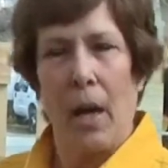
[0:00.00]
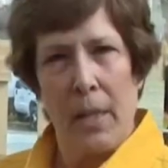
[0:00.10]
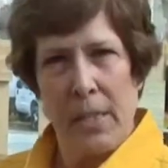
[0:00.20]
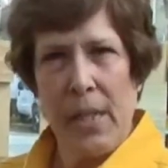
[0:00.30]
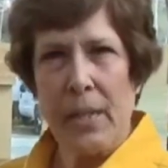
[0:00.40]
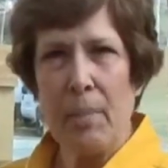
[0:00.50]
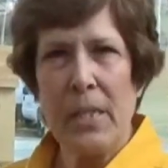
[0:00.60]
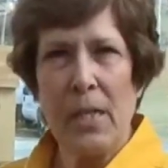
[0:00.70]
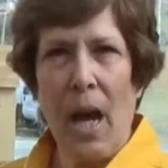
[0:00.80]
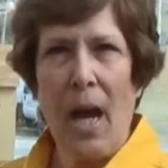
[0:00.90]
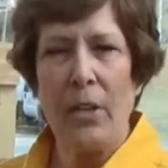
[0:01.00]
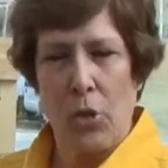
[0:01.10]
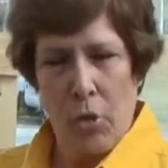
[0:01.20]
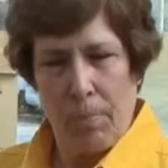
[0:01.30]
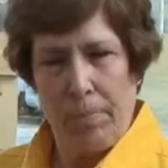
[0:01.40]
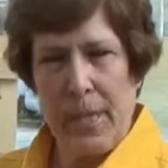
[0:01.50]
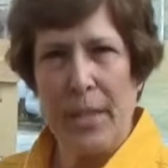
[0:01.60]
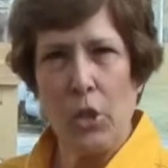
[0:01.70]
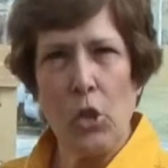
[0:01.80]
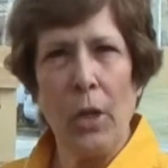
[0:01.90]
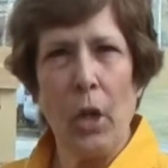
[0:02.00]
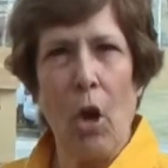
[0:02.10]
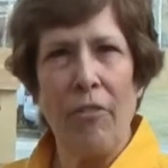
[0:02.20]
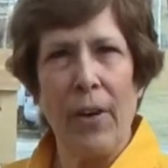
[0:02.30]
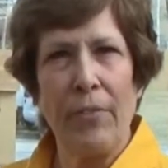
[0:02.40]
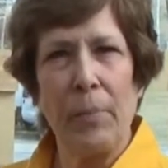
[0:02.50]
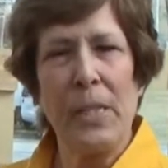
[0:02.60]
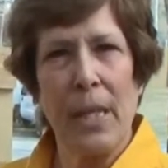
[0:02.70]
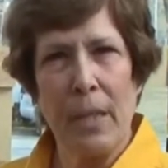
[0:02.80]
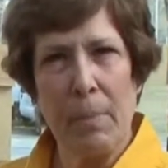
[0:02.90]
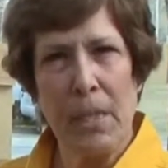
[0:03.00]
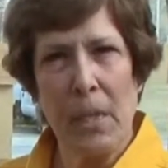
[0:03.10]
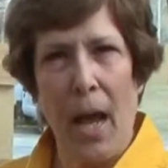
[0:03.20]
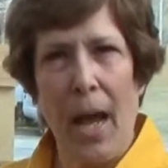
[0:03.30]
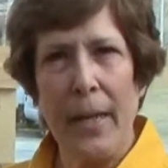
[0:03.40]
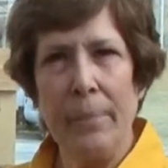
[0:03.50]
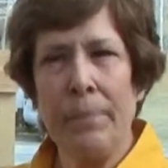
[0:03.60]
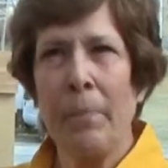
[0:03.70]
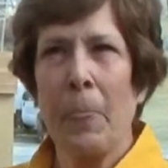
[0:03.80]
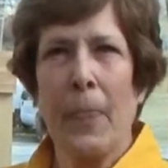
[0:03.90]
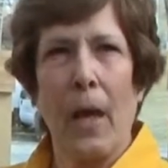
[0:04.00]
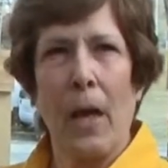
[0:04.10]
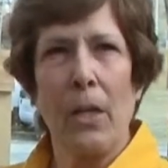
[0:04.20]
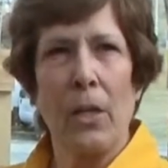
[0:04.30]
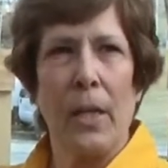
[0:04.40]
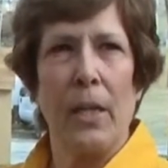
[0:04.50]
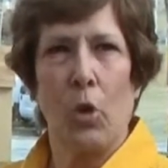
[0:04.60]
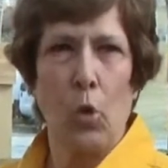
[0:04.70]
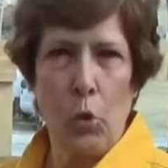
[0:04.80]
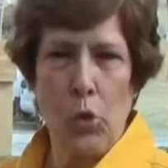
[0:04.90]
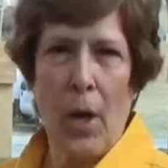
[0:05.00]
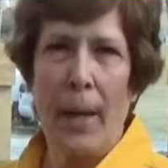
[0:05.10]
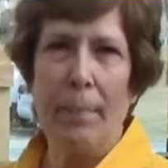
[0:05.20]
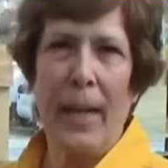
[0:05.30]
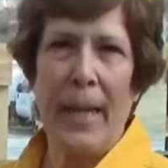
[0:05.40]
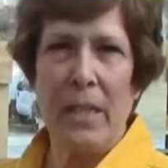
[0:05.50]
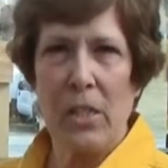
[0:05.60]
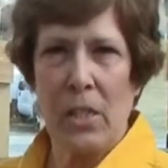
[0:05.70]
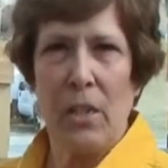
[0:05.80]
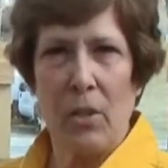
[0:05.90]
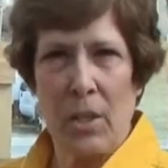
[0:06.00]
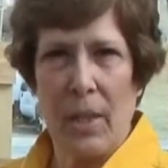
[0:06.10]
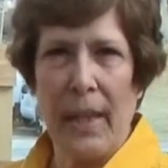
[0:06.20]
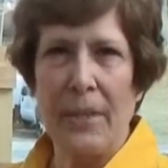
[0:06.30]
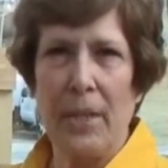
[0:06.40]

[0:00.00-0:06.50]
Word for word: Set them aside, take the soil off of them, set them aside uh, in a cool, dry place to, to let